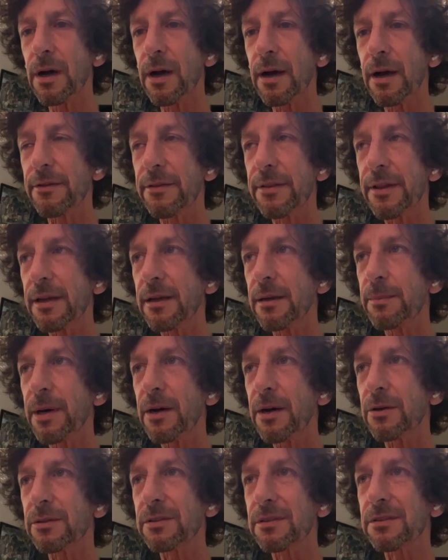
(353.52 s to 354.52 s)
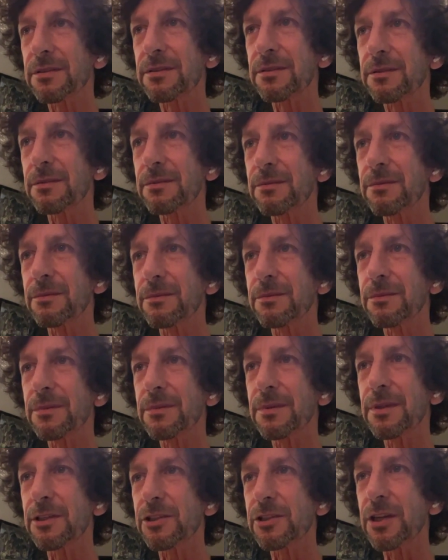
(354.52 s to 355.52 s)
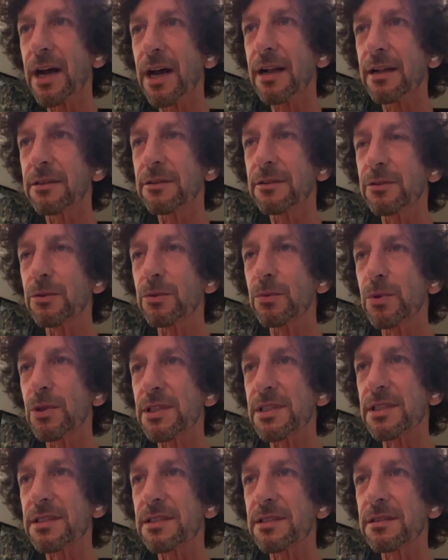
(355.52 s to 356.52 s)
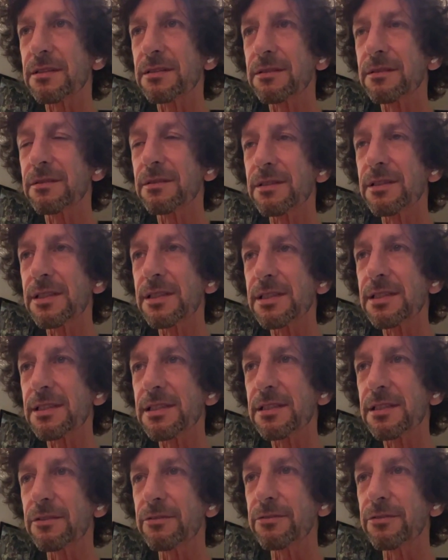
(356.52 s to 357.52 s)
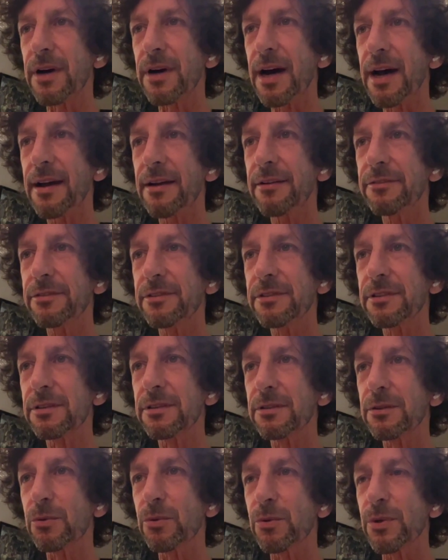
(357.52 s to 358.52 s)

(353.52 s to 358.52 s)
I think about a child who is survived.